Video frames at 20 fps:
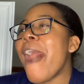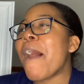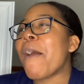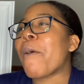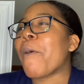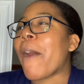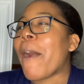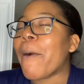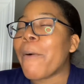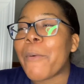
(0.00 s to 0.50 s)

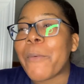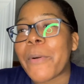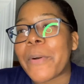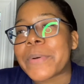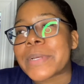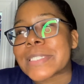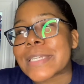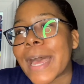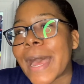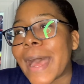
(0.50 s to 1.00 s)
how old
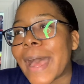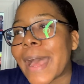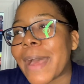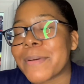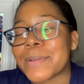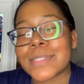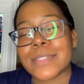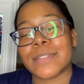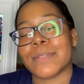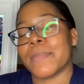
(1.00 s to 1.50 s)
was I? I
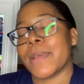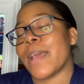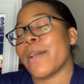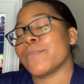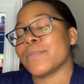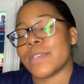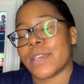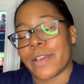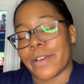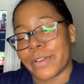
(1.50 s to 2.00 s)
was I man, I
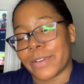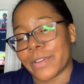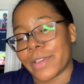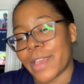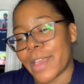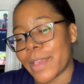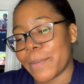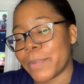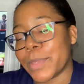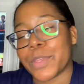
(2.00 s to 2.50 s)
was young,
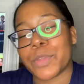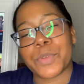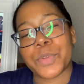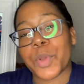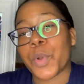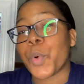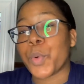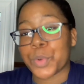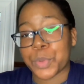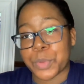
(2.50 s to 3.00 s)
okay? But
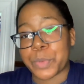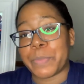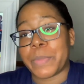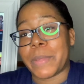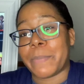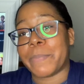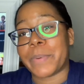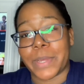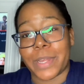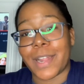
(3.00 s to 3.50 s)
you're older than me, but